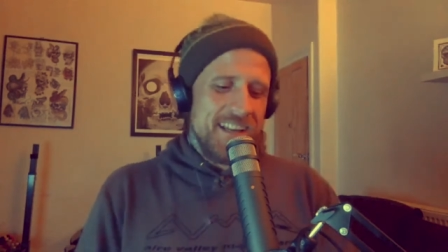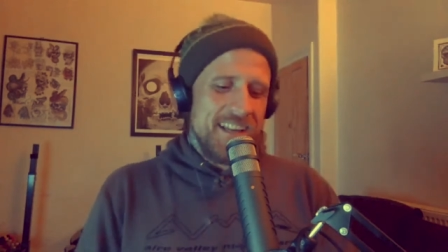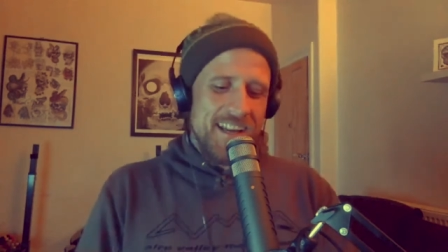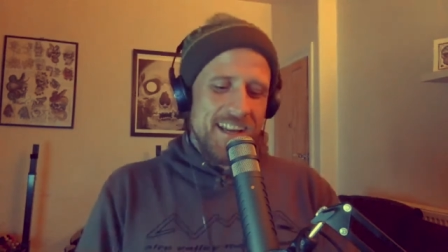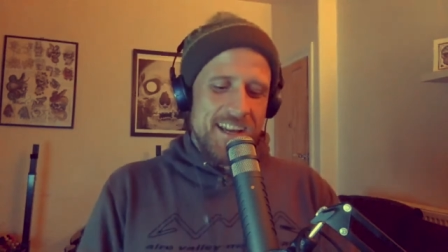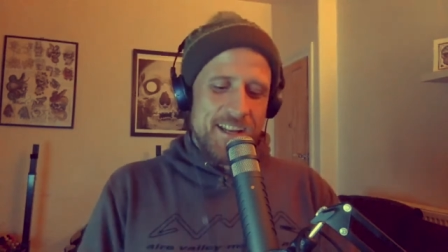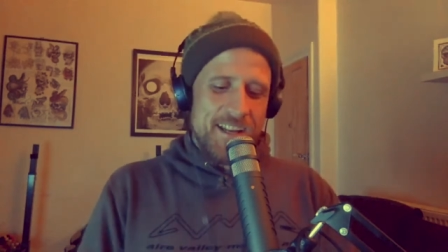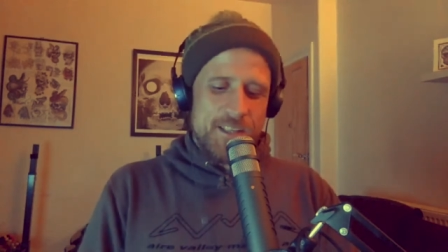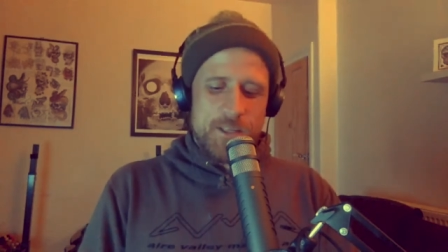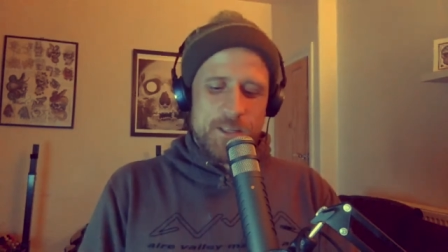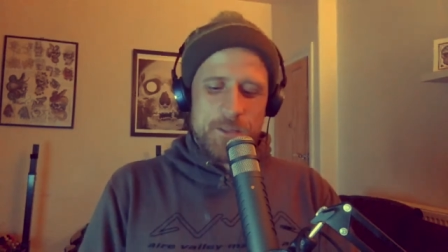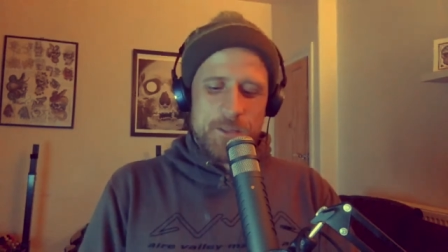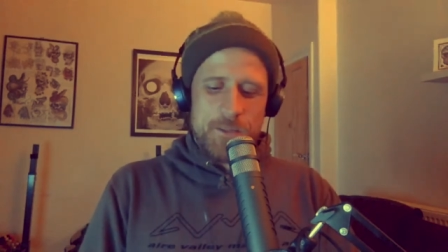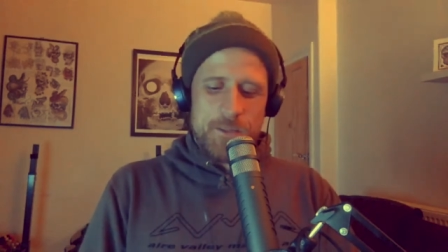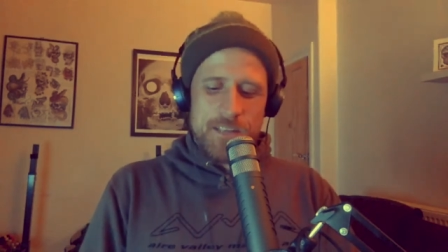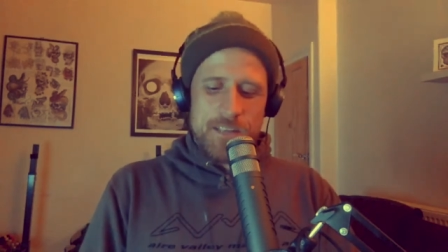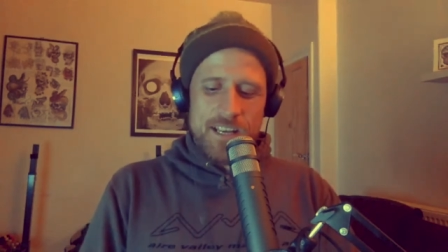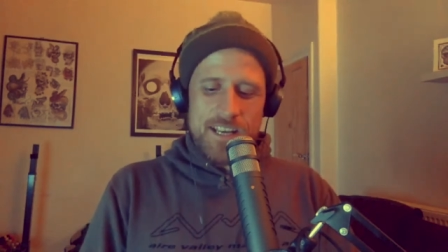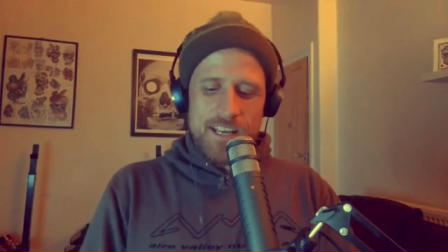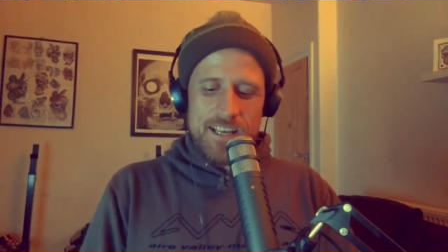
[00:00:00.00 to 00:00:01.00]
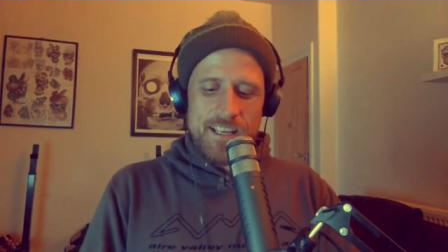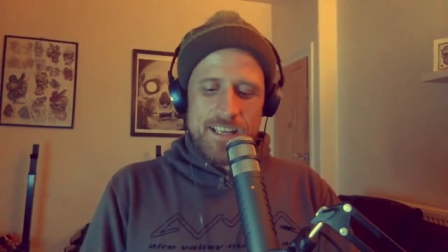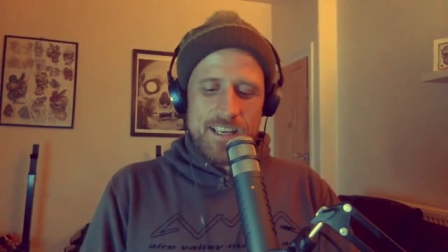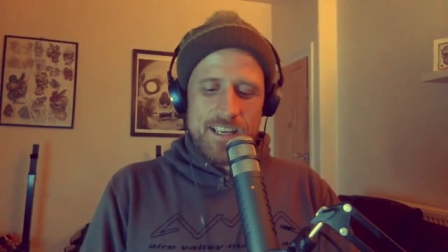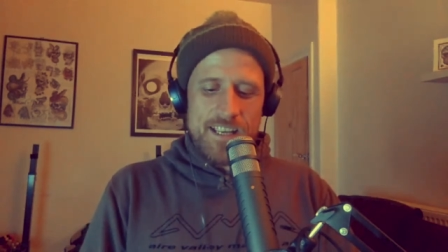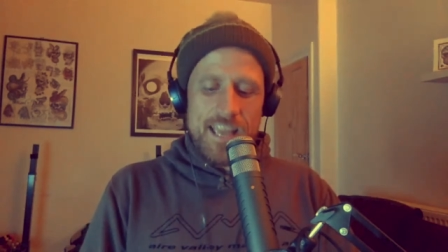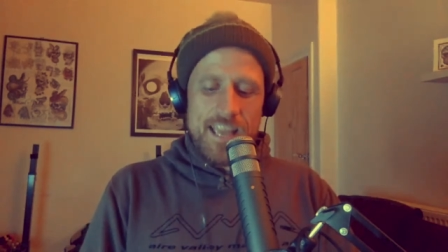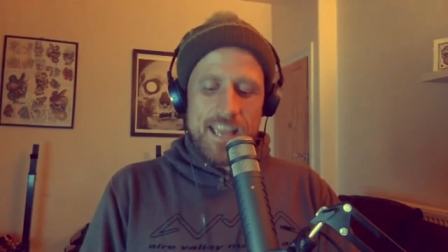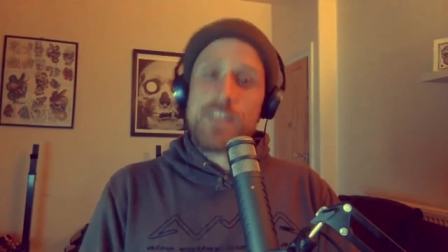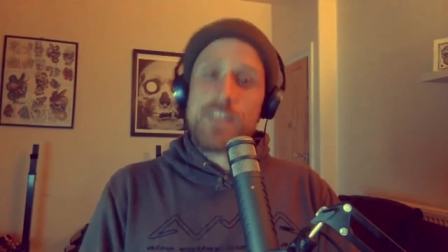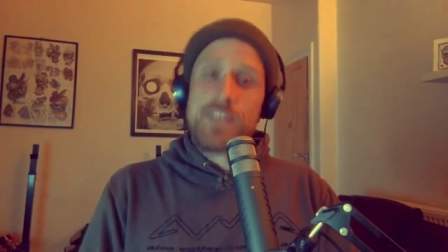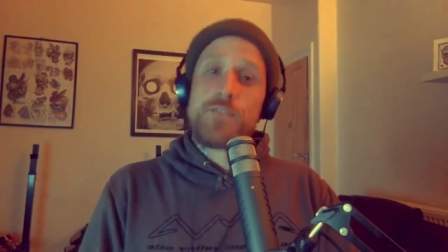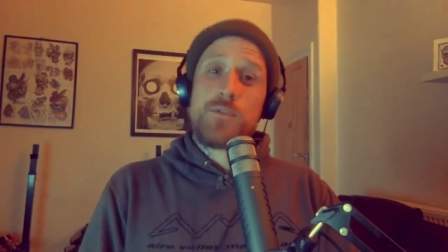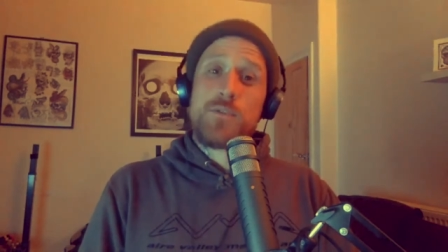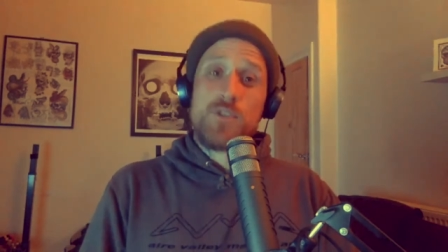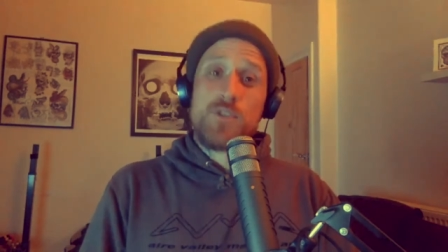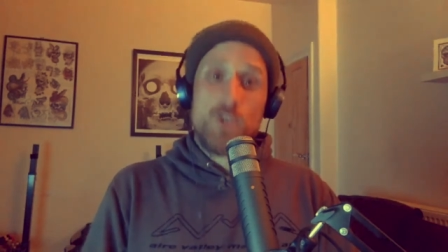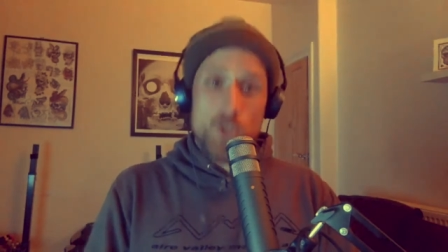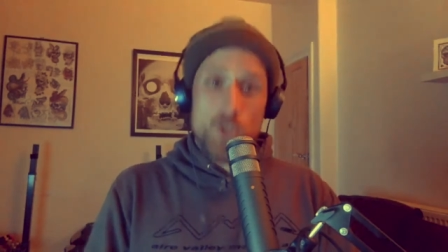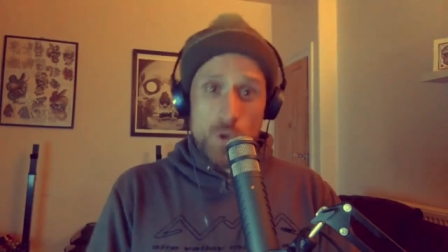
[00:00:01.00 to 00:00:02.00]
To like getting into a
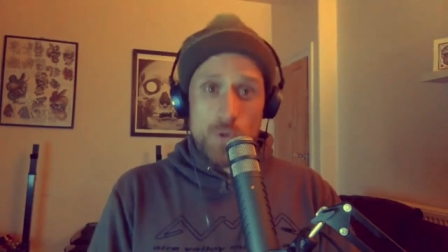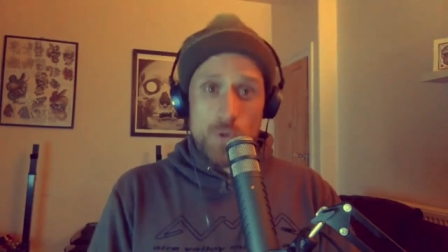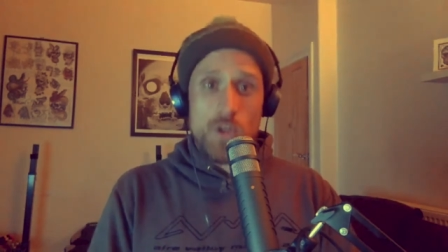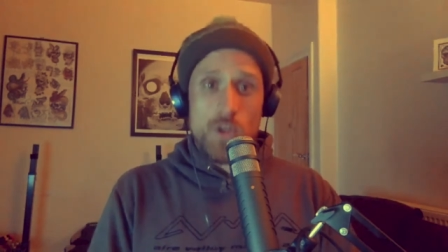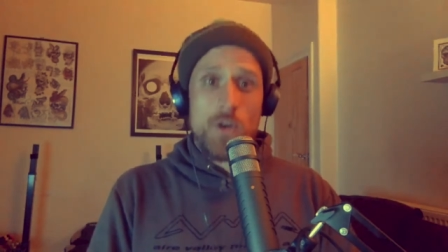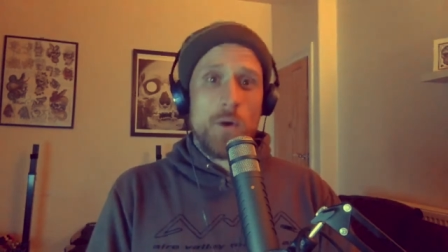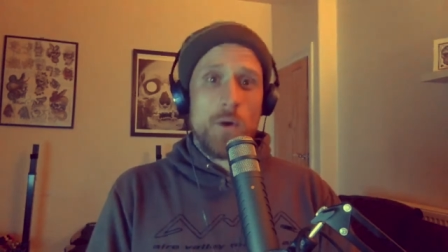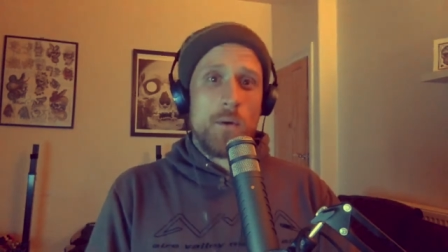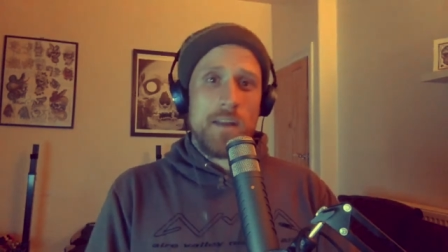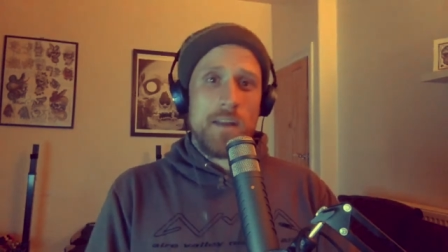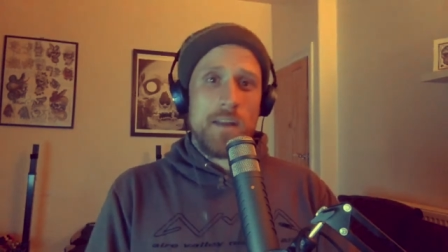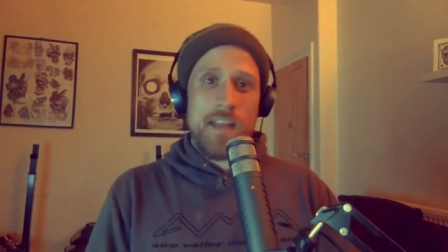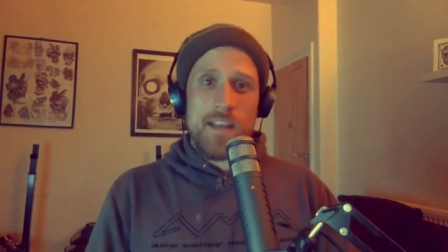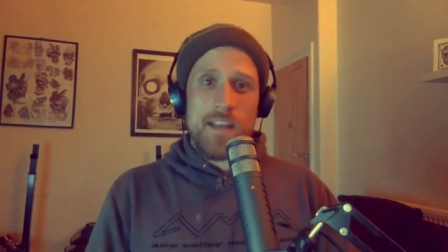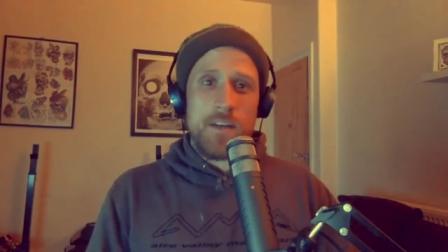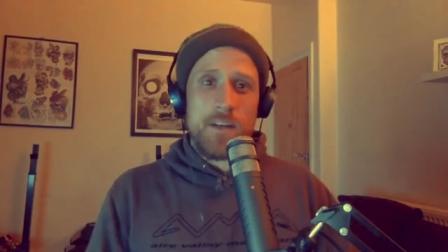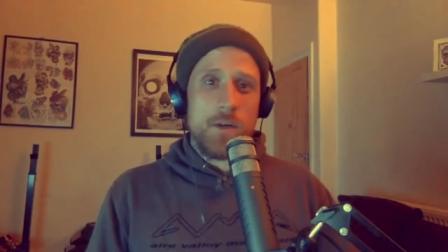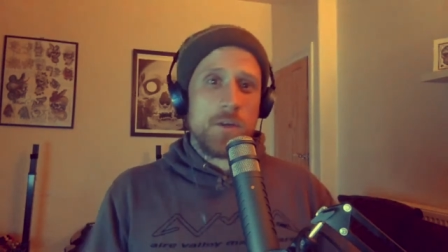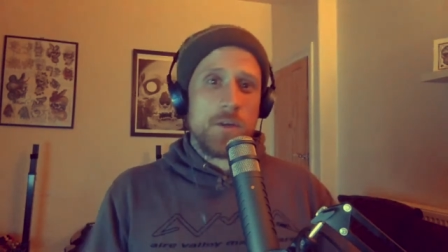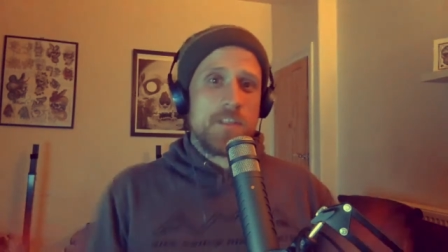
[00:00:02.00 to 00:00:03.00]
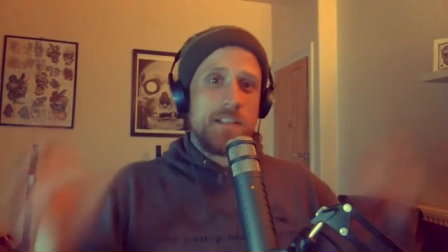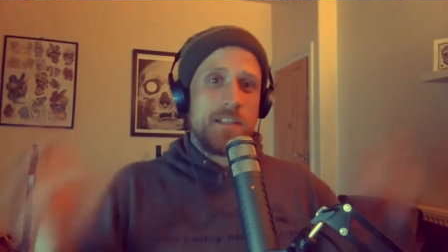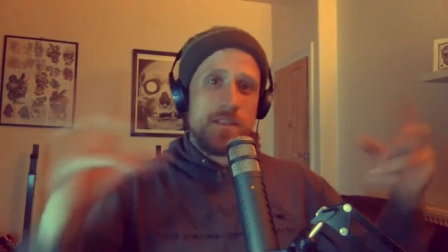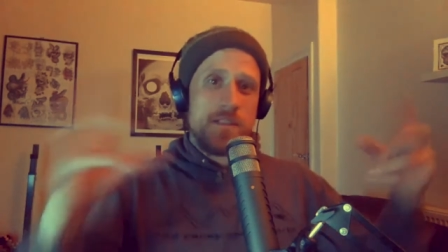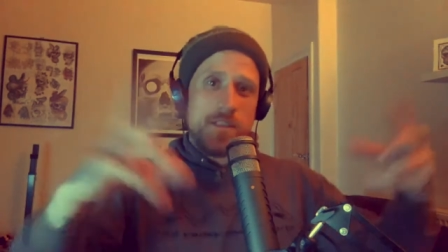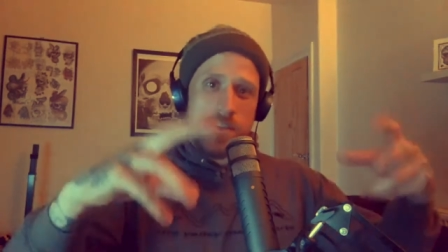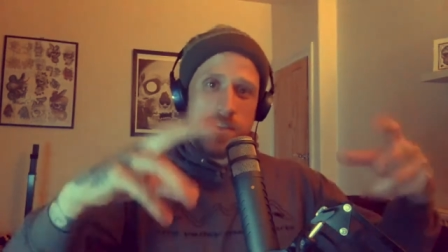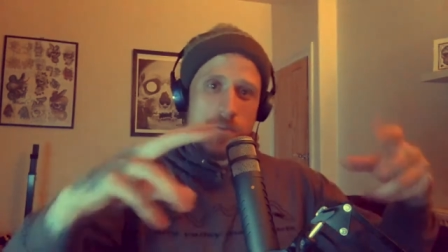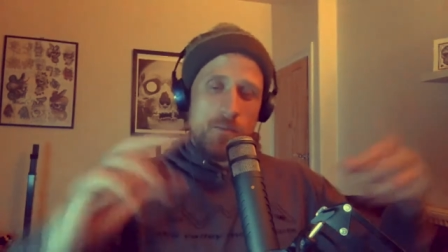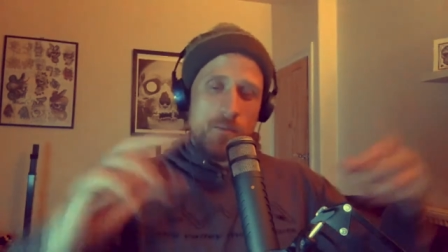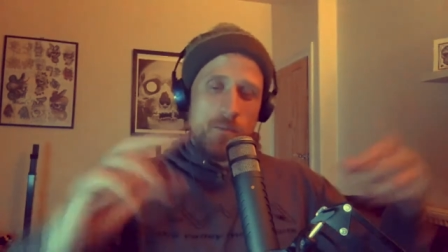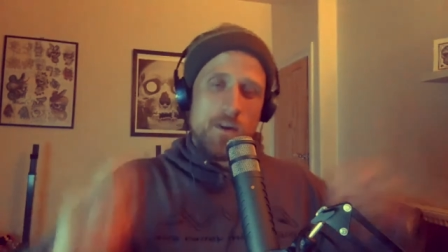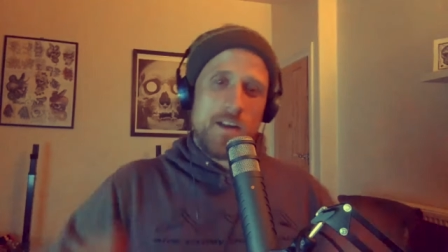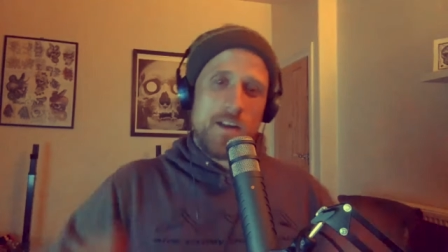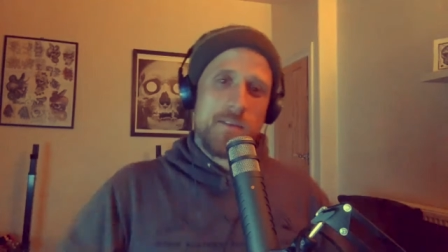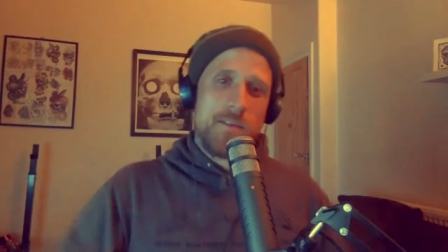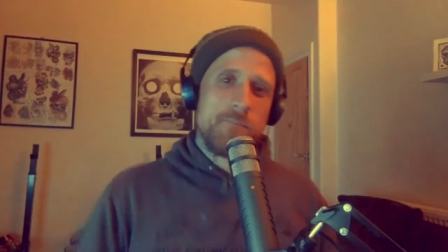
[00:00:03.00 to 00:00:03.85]
studio and getting hooks into somewhere,